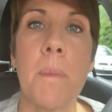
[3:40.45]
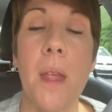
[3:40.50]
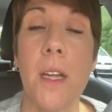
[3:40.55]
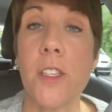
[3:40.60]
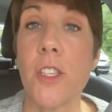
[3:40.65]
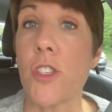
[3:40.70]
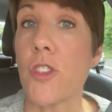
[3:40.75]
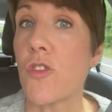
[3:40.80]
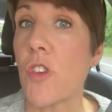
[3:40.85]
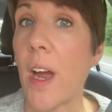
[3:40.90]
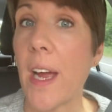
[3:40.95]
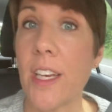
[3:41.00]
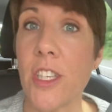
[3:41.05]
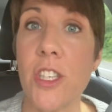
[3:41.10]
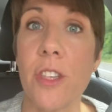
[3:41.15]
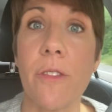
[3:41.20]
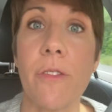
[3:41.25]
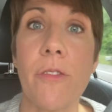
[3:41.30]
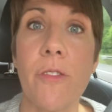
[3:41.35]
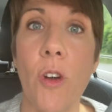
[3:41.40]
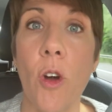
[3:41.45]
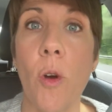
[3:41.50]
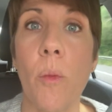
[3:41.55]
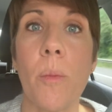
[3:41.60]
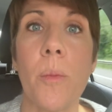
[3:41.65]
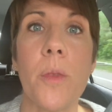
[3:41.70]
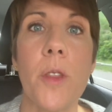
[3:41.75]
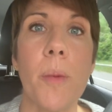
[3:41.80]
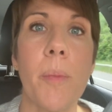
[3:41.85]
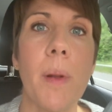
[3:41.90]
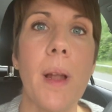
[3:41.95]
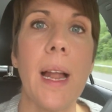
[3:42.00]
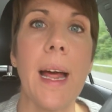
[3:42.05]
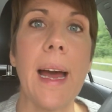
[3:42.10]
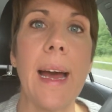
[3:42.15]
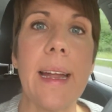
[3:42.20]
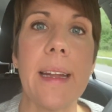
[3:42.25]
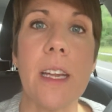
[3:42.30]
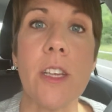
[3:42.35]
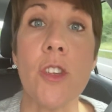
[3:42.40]
distraction from the
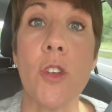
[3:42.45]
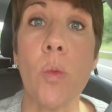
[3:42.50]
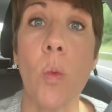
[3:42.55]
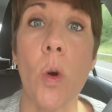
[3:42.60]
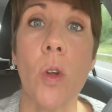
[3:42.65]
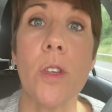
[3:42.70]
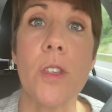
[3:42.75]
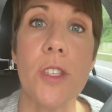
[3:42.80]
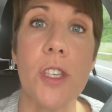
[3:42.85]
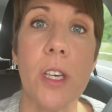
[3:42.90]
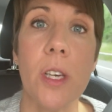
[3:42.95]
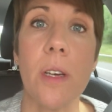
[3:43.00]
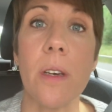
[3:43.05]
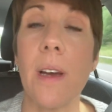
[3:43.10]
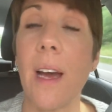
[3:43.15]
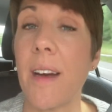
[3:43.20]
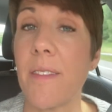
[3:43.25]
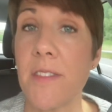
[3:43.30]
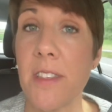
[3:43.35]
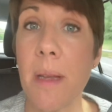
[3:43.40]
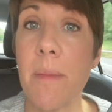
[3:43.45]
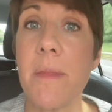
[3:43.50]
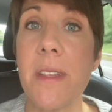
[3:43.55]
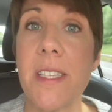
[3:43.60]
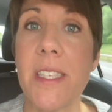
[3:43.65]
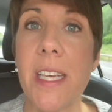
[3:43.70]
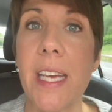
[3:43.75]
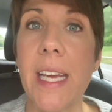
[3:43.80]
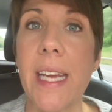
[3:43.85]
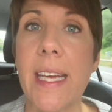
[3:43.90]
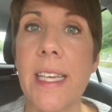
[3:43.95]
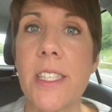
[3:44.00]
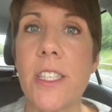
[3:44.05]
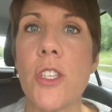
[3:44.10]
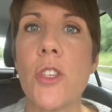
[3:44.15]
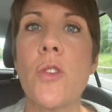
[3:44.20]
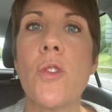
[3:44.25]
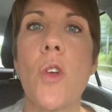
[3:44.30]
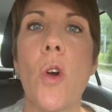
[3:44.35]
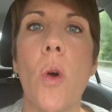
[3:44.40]
plan and you want to have something to eat,
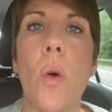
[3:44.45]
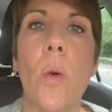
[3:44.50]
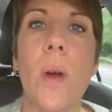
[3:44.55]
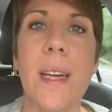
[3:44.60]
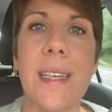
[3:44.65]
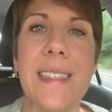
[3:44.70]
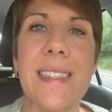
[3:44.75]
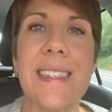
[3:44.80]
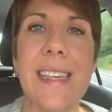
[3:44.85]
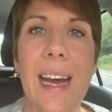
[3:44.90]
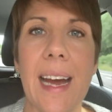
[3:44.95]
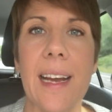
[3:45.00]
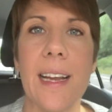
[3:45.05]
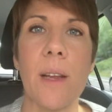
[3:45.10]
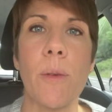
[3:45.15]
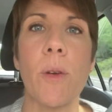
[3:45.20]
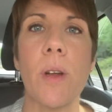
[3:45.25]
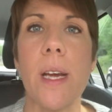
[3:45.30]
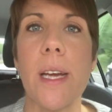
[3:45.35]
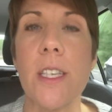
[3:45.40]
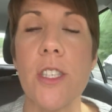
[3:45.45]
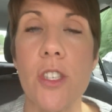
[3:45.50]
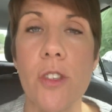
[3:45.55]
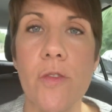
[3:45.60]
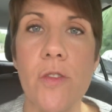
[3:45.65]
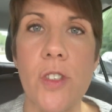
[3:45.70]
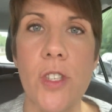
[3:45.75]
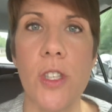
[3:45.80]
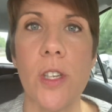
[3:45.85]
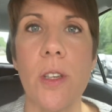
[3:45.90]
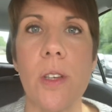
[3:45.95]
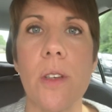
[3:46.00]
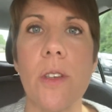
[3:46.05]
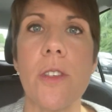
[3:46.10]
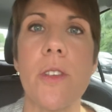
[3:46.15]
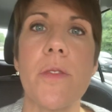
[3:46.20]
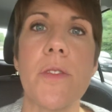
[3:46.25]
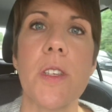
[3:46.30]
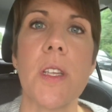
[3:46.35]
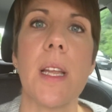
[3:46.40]
you know exactly what it is you've
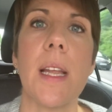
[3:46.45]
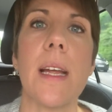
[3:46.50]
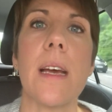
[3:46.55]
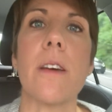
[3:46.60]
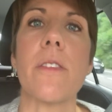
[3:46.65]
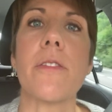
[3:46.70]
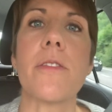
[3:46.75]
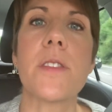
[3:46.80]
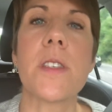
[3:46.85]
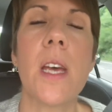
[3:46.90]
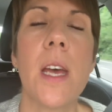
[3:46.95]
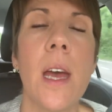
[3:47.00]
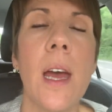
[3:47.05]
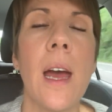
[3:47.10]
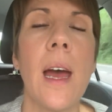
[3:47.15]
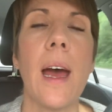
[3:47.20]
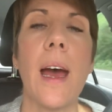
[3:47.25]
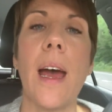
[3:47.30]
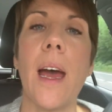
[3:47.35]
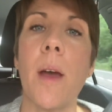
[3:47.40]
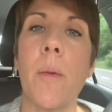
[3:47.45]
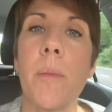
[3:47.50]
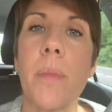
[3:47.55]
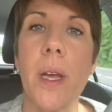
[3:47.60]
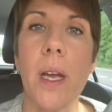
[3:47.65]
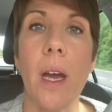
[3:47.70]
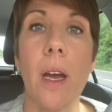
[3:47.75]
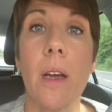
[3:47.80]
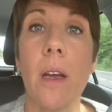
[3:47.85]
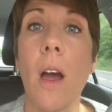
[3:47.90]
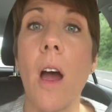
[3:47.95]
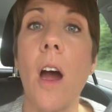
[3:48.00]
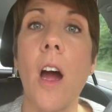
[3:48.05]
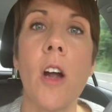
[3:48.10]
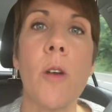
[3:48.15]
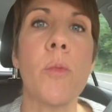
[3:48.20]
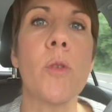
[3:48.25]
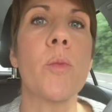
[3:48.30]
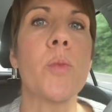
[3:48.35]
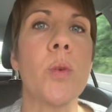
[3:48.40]
to lift, be it a
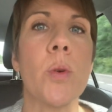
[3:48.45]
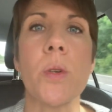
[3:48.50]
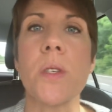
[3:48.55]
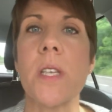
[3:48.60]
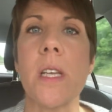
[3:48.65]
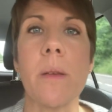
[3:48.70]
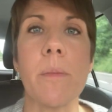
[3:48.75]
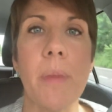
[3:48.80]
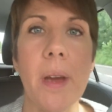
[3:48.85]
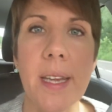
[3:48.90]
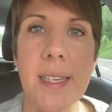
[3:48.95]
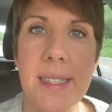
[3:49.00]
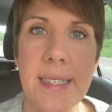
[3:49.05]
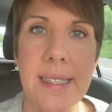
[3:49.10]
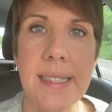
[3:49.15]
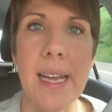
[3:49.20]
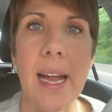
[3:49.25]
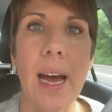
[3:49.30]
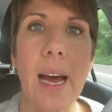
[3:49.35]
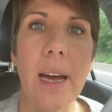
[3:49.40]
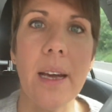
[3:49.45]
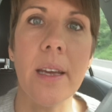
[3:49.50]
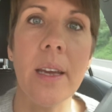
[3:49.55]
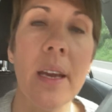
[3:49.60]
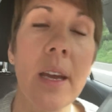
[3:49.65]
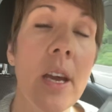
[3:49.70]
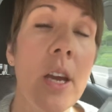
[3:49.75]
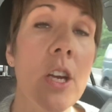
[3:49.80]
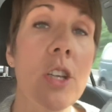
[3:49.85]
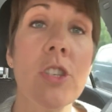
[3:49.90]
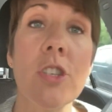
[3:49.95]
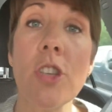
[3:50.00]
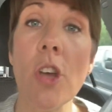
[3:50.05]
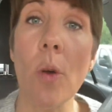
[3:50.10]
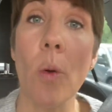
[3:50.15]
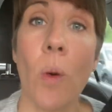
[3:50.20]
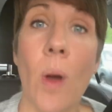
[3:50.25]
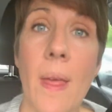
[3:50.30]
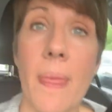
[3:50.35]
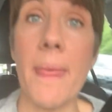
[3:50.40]
carb or protein based snack.
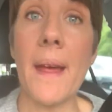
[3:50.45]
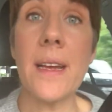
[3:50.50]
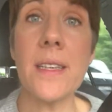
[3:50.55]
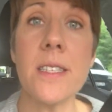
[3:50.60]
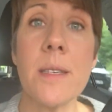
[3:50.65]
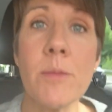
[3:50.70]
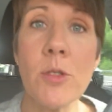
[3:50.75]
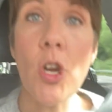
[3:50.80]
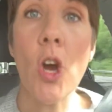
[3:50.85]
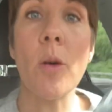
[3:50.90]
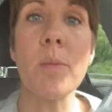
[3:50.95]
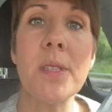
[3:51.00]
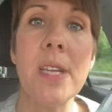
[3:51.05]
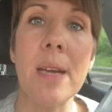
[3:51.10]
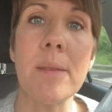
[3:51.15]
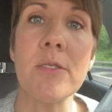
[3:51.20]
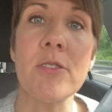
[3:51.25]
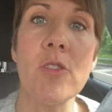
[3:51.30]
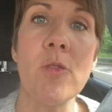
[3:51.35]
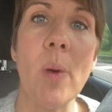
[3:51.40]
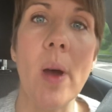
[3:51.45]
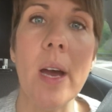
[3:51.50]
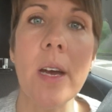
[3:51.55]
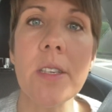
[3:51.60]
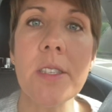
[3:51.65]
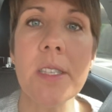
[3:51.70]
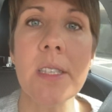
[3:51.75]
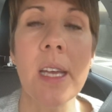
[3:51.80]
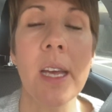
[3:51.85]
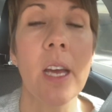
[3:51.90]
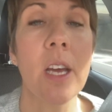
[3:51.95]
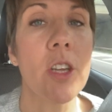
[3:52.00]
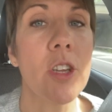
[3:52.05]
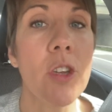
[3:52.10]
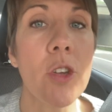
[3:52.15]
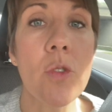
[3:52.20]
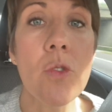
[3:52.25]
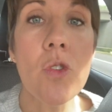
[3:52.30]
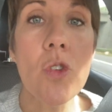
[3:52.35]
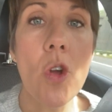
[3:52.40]
So that's some top tips from us.
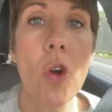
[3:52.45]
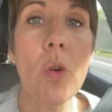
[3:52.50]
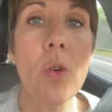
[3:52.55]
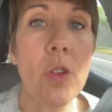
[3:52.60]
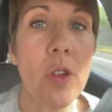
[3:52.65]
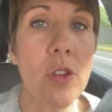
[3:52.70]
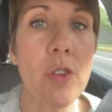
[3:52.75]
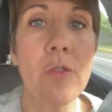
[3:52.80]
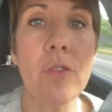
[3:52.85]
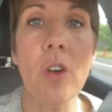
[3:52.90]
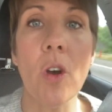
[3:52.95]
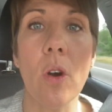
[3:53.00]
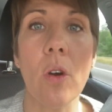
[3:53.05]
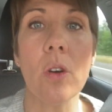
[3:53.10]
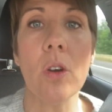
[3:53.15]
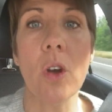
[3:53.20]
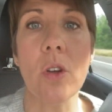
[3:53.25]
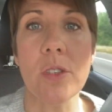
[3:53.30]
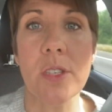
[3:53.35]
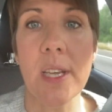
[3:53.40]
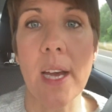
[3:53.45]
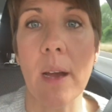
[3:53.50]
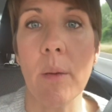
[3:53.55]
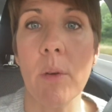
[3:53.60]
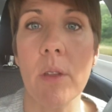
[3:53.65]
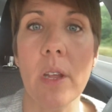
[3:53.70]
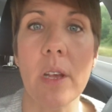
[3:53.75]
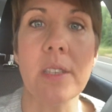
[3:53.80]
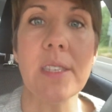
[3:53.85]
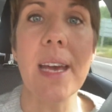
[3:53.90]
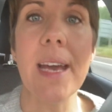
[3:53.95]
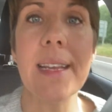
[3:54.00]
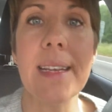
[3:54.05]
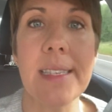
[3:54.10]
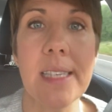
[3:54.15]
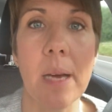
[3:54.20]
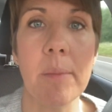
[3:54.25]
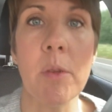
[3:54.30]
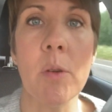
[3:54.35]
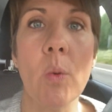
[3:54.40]
You know that you've got contact with us
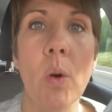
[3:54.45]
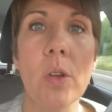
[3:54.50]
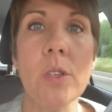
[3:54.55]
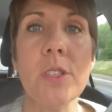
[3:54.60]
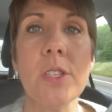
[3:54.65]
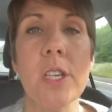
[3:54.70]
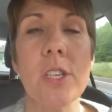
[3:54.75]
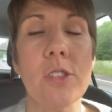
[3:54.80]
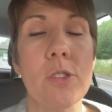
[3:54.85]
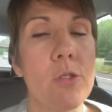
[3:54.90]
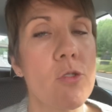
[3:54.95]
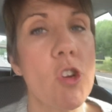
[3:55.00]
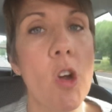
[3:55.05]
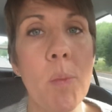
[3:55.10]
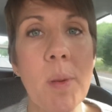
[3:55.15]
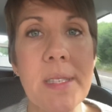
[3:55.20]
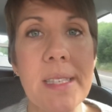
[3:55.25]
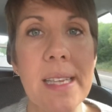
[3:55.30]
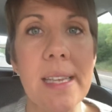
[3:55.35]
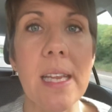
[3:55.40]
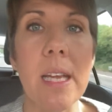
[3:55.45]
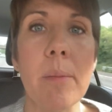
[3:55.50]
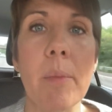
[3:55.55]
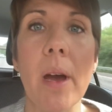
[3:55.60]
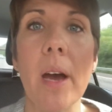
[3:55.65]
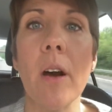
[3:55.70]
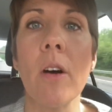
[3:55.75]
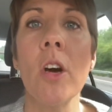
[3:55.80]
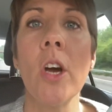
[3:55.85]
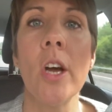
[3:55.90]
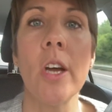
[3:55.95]
anytime you want it, so drop us an email,